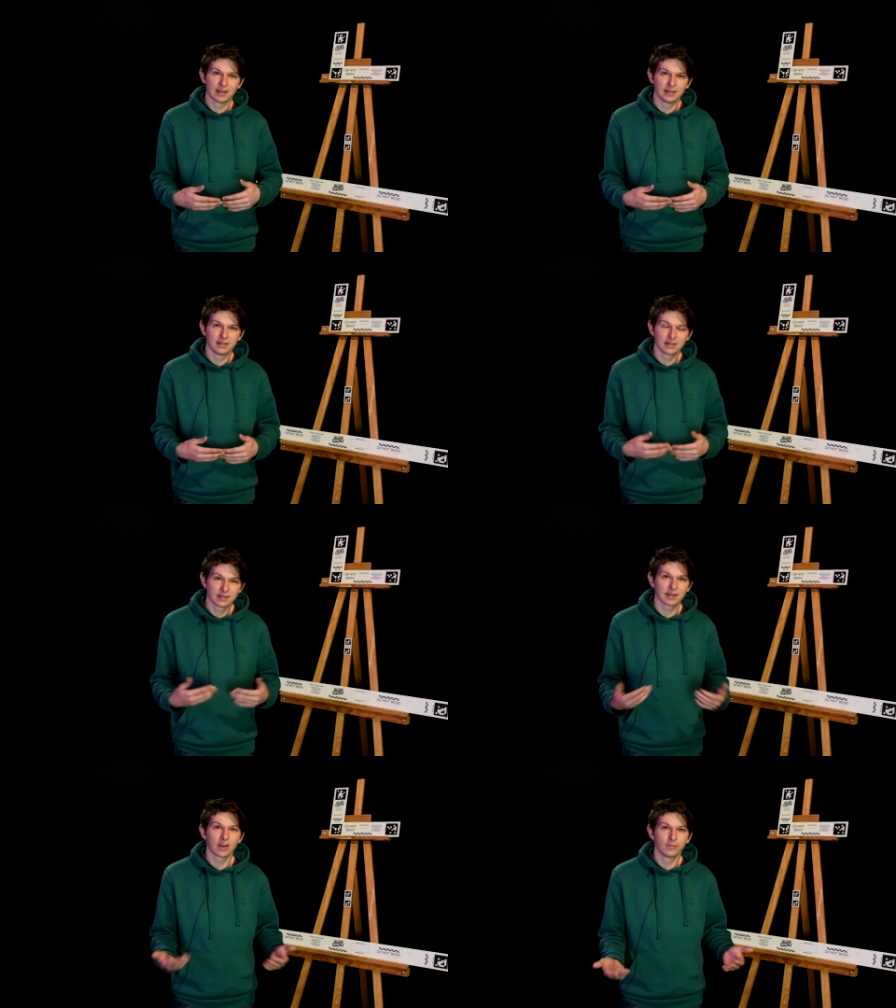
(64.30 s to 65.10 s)
and
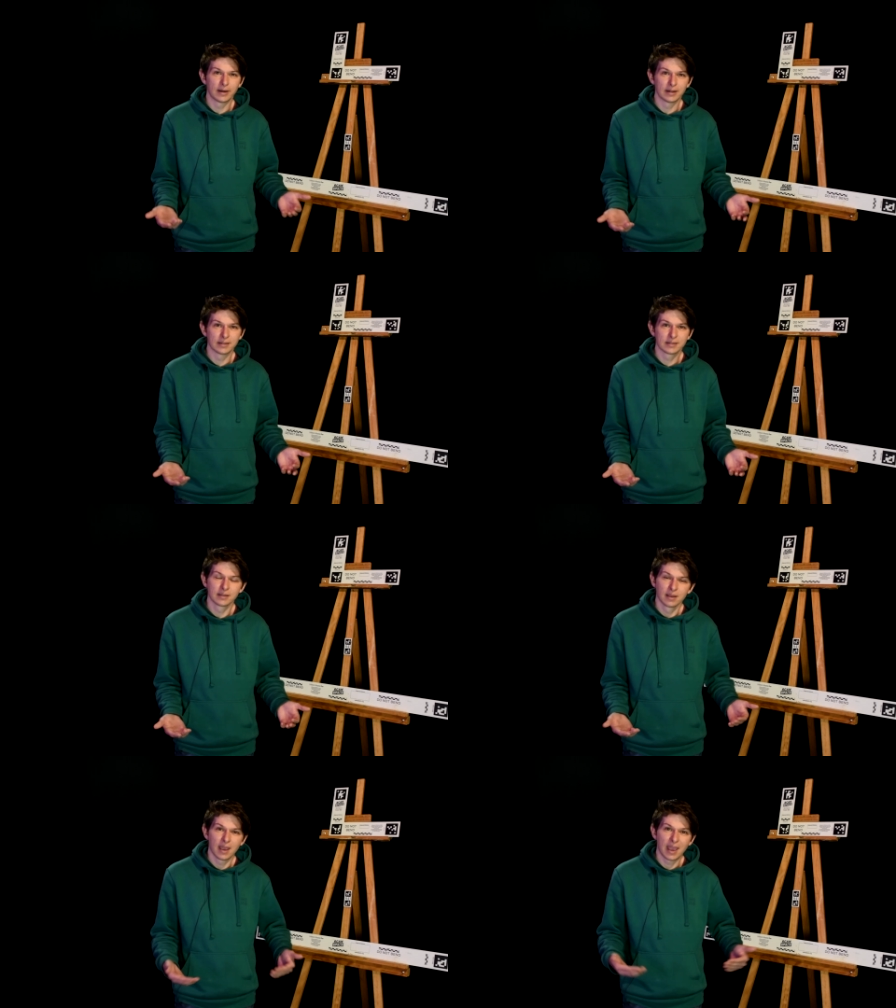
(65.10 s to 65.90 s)
scale bars
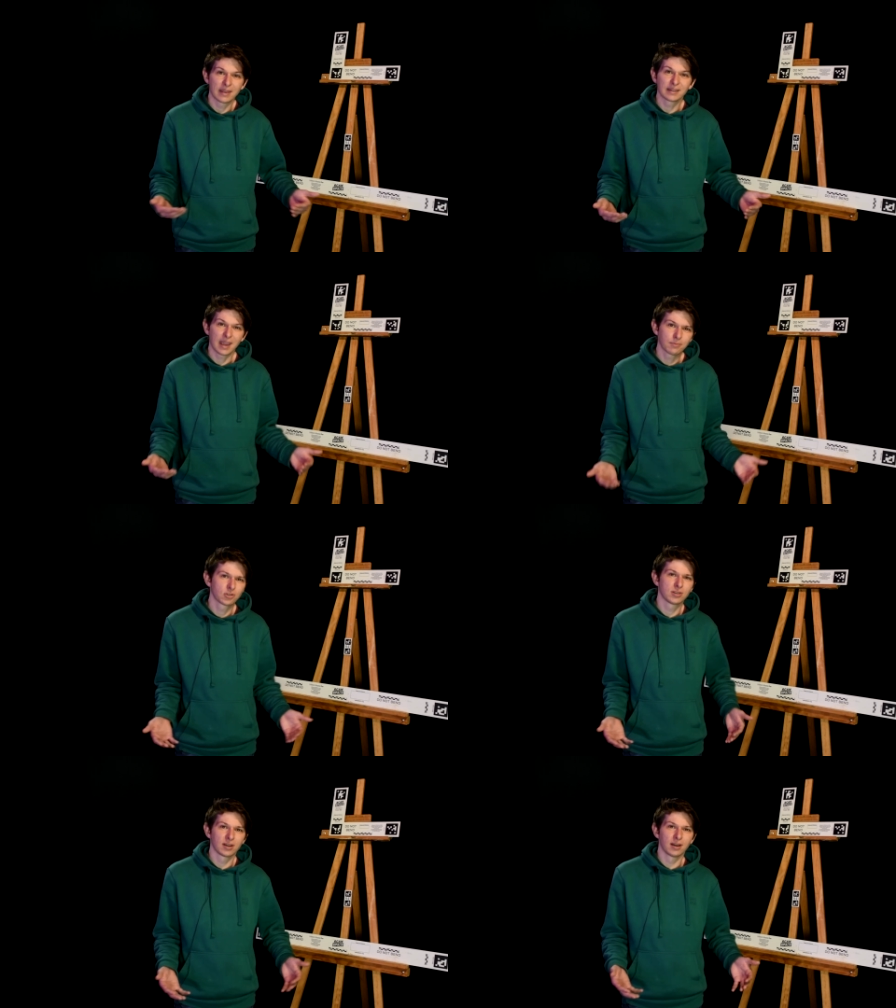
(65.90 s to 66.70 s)
at
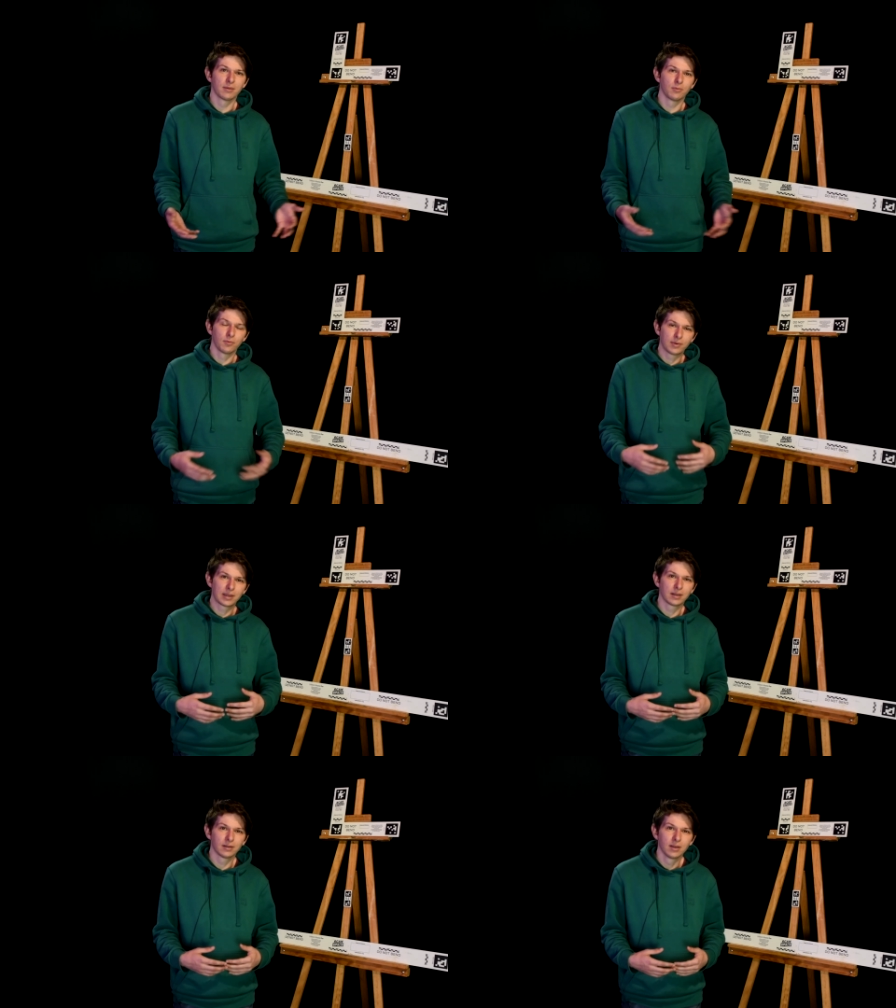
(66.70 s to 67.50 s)
capture time, we
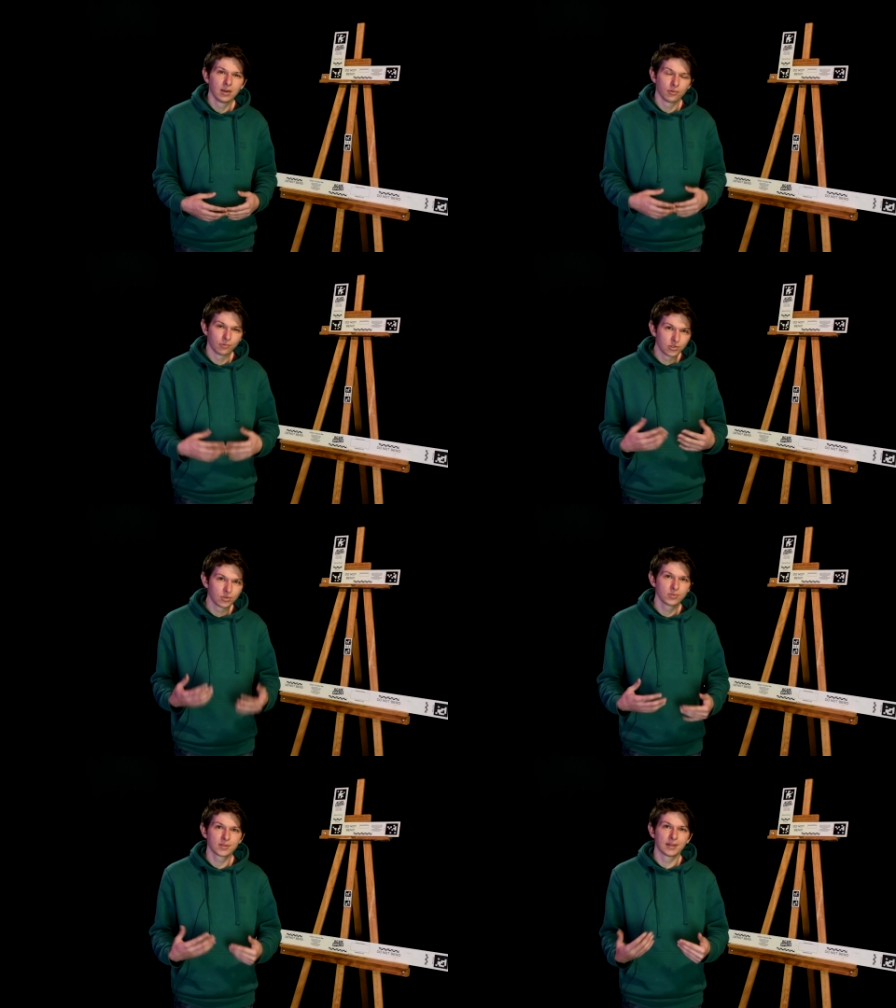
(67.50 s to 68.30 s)
can
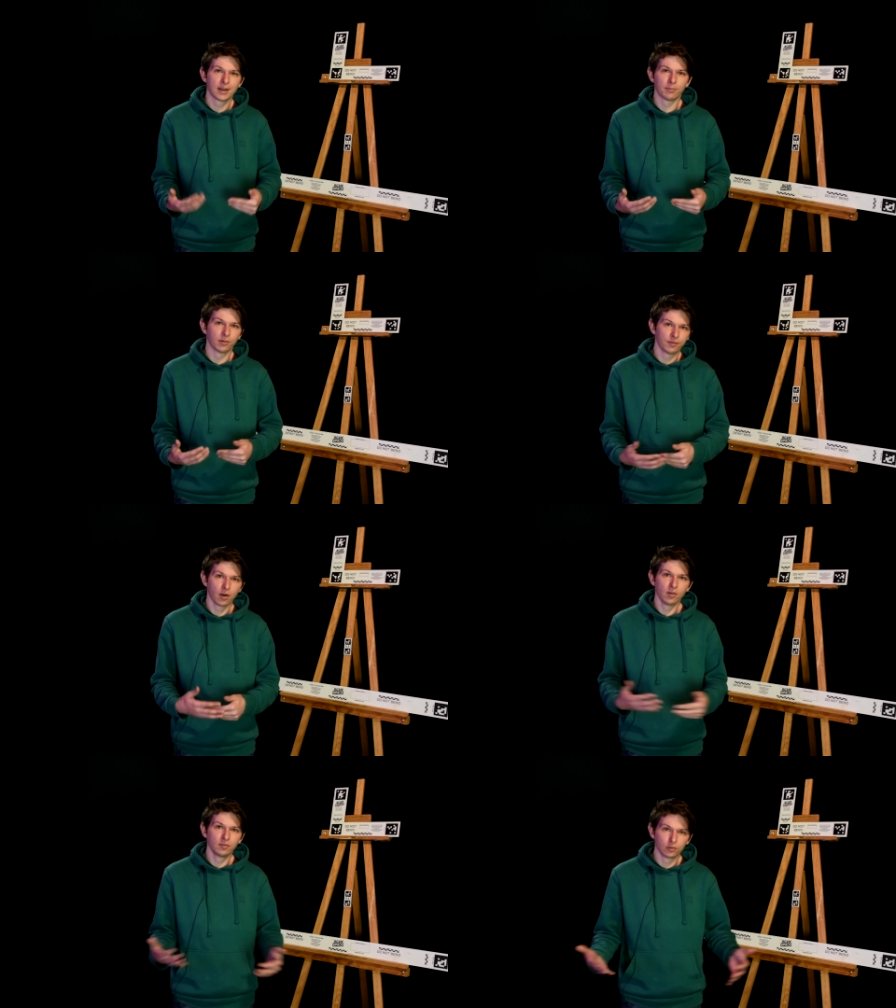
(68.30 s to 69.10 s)
reduce the number of
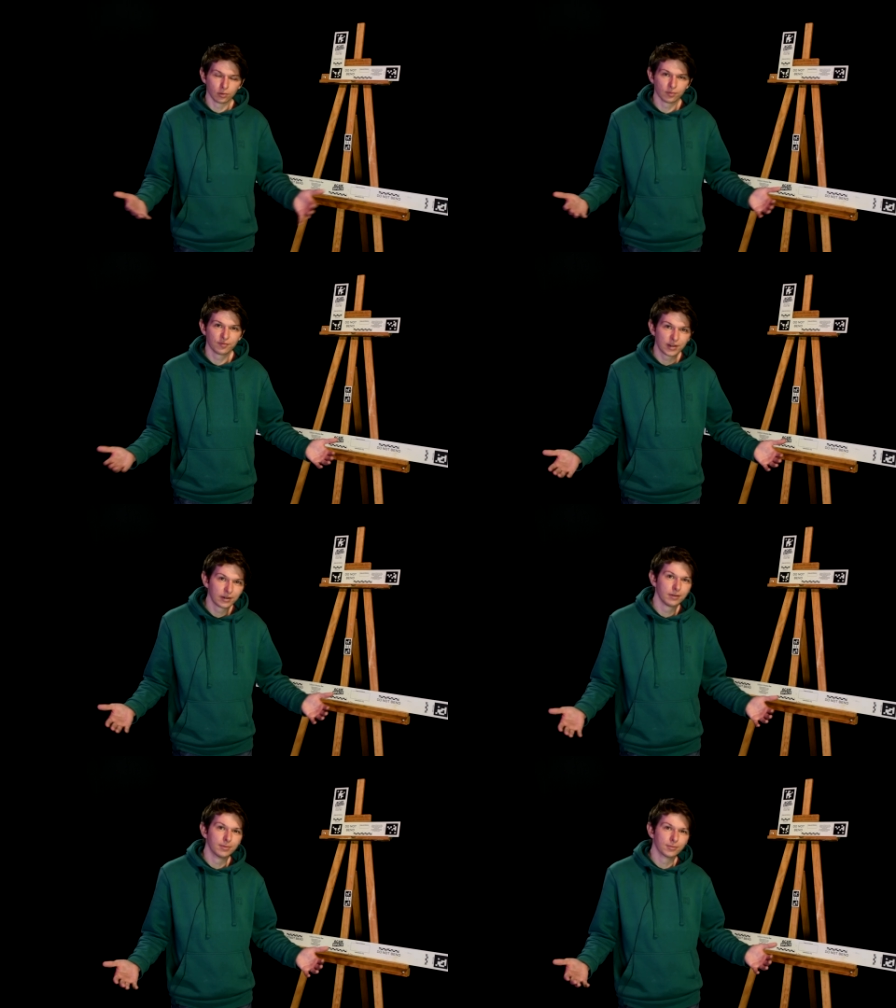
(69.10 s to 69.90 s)
overall
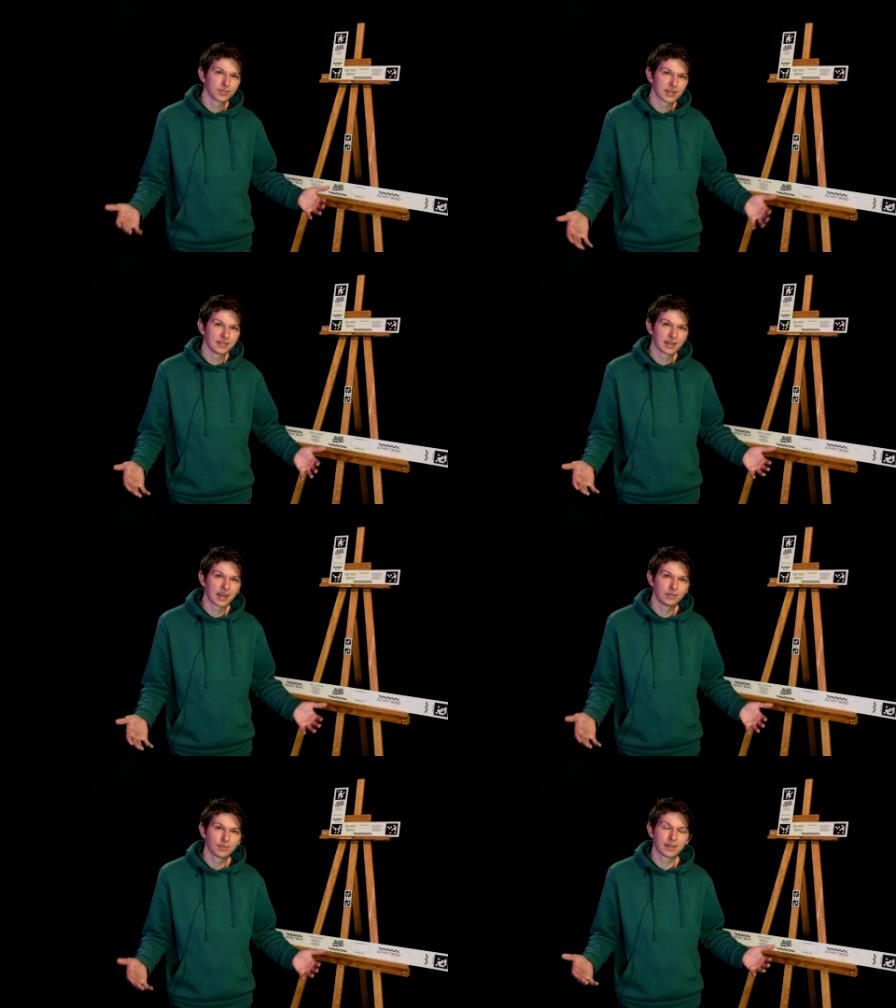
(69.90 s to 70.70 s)
variables
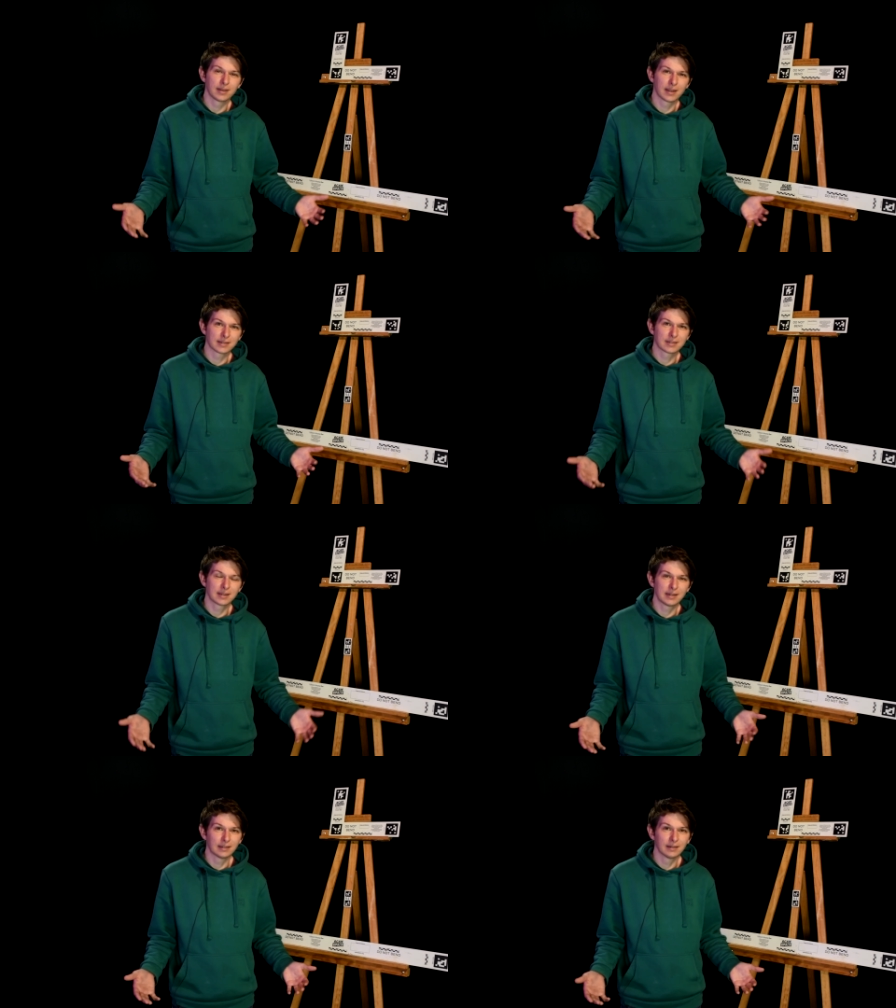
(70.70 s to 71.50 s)
contained within our
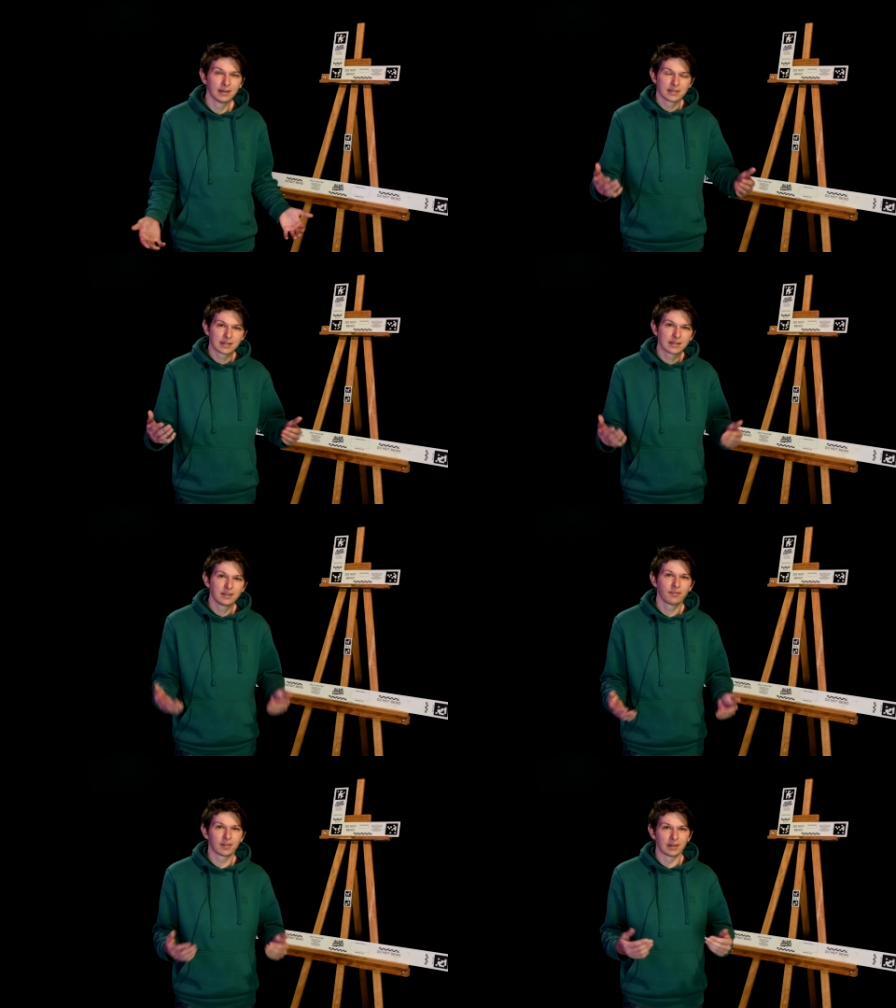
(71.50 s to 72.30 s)
scene
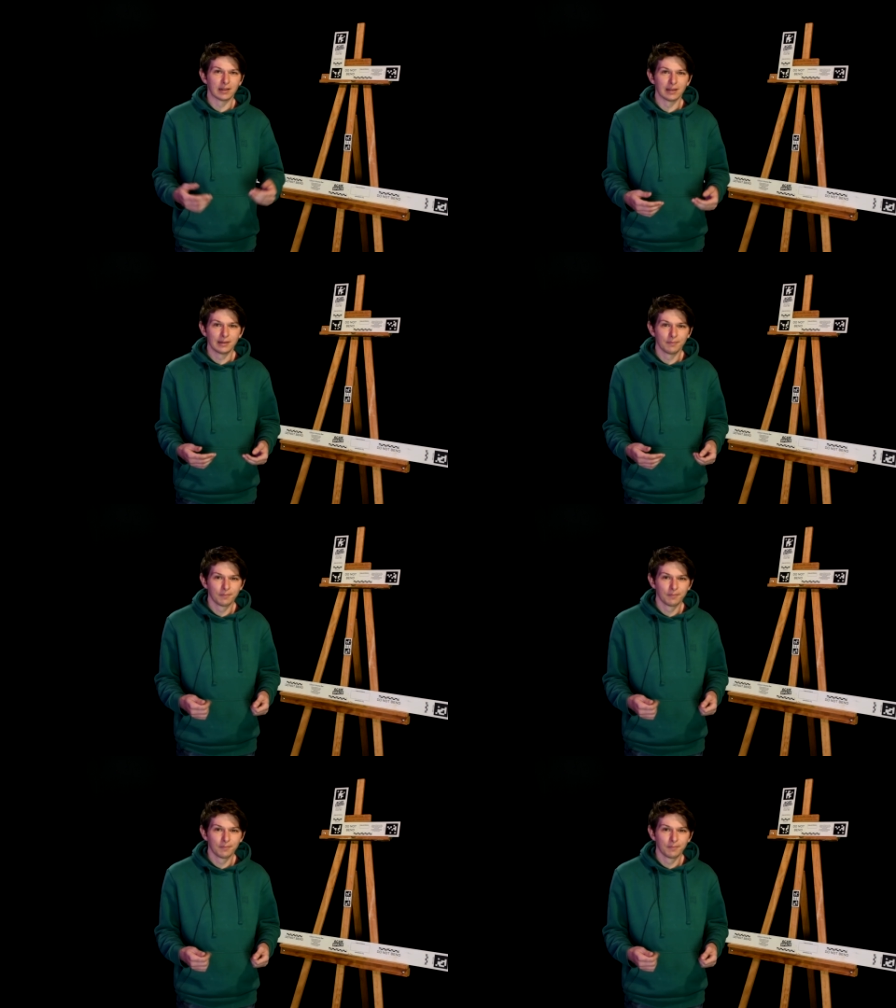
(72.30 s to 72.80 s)
significantly.